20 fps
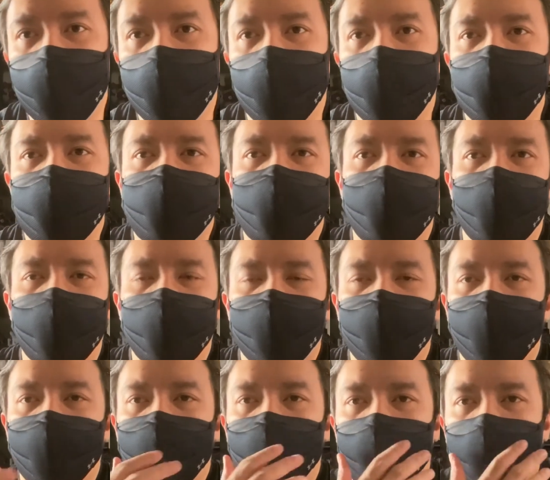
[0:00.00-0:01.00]
has that
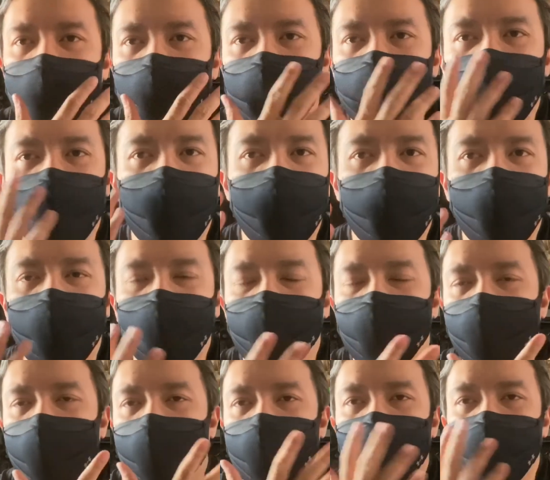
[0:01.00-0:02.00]

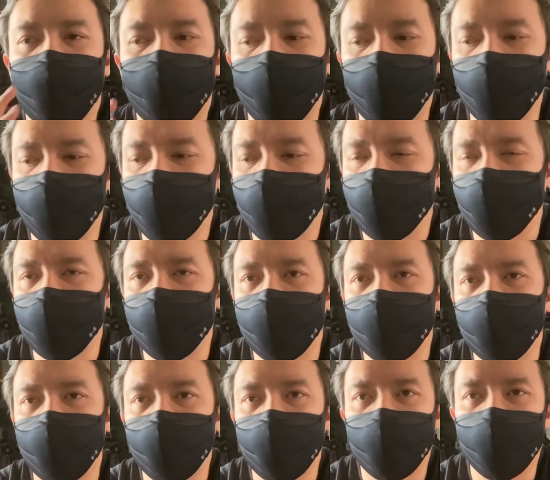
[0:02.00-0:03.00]

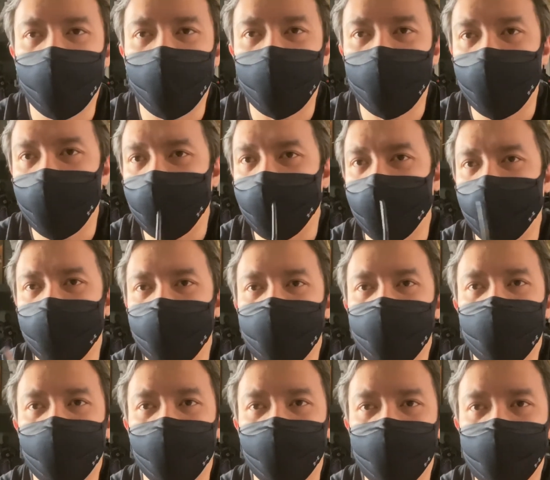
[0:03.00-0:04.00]
antimicrobial thingy that
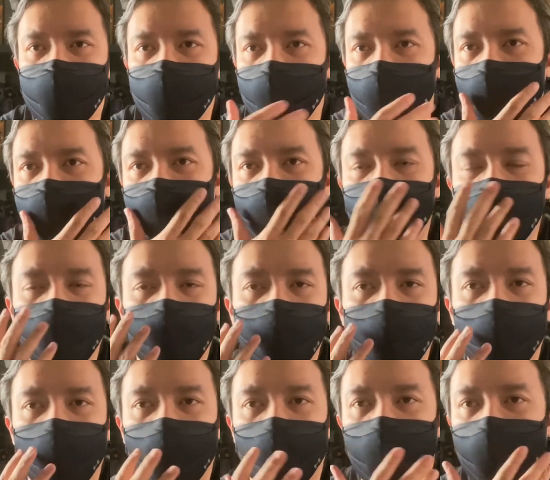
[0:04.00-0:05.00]
stops it from
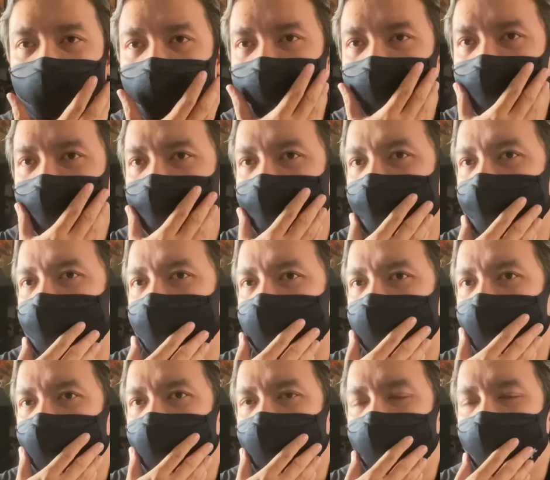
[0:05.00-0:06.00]
growing,
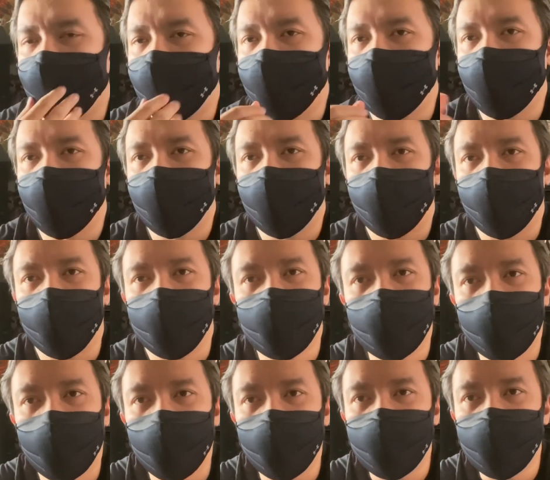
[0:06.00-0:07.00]
that's
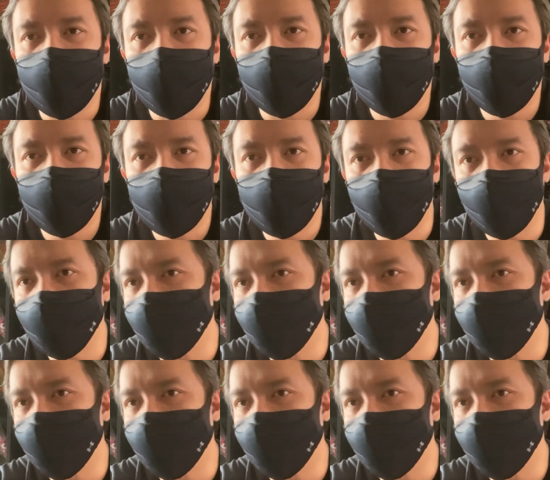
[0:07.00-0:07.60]
kind of stuff. So